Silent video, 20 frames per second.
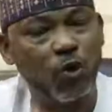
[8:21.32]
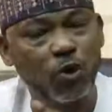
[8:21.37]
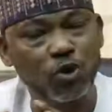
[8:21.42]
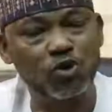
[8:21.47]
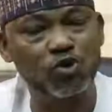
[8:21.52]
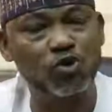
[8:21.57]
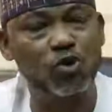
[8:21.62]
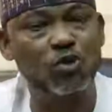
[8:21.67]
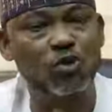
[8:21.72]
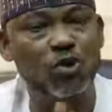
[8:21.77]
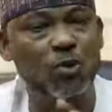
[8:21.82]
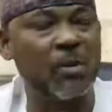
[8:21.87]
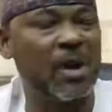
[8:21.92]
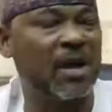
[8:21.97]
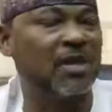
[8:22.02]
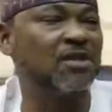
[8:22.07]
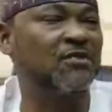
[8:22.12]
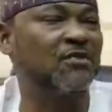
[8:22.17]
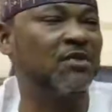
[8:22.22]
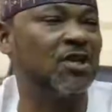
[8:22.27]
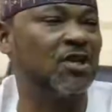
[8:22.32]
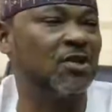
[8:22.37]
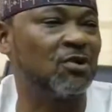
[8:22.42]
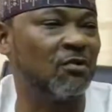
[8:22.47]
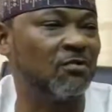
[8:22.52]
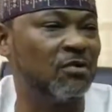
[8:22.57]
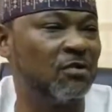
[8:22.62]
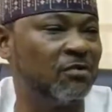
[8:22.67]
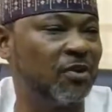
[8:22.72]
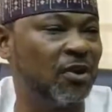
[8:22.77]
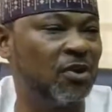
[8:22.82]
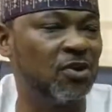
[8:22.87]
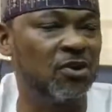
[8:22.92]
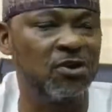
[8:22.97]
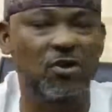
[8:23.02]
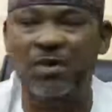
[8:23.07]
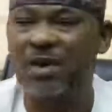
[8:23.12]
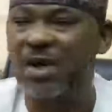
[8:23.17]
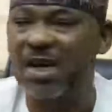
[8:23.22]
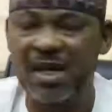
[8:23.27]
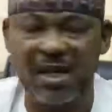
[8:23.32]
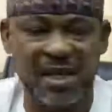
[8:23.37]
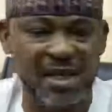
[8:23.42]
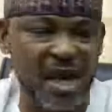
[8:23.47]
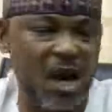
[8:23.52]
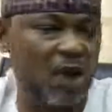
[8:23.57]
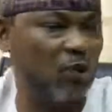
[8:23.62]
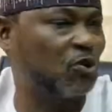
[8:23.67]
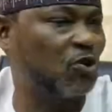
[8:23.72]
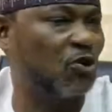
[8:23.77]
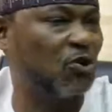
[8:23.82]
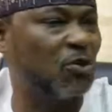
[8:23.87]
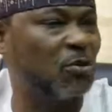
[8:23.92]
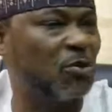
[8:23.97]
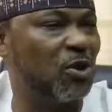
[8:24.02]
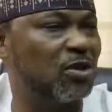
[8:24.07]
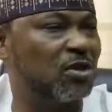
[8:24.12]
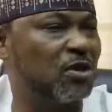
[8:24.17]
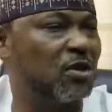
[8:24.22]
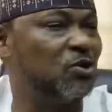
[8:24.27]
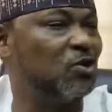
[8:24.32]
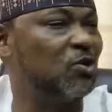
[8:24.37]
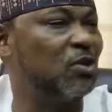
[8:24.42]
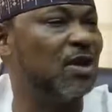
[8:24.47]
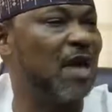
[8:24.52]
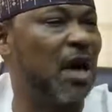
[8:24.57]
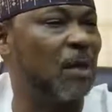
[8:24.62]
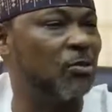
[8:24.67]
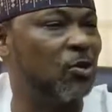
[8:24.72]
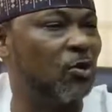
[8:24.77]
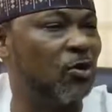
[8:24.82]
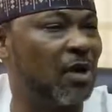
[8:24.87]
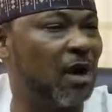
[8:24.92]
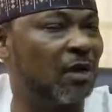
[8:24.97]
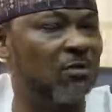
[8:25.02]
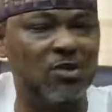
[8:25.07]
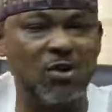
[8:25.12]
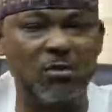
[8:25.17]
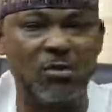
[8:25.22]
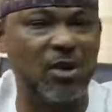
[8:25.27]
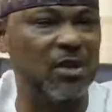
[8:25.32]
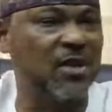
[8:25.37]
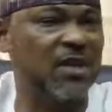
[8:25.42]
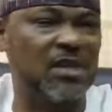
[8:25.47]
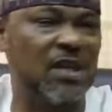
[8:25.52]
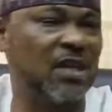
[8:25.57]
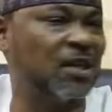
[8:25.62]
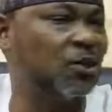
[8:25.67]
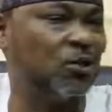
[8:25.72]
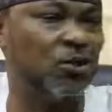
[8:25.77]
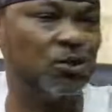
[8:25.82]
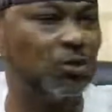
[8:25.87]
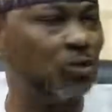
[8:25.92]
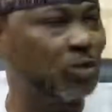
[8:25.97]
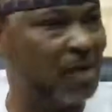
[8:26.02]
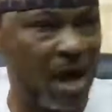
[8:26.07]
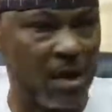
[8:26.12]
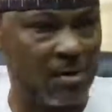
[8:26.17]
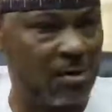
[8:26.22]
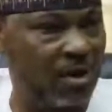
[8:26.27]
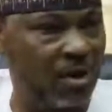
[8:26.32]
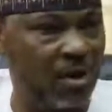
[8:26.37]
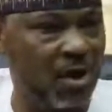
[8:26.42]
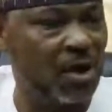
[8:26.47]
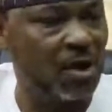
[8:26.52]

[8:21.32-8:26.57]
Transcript: control some activities of the federation. They are autonomous in doing their programs. Nobody is saying they shouldn't,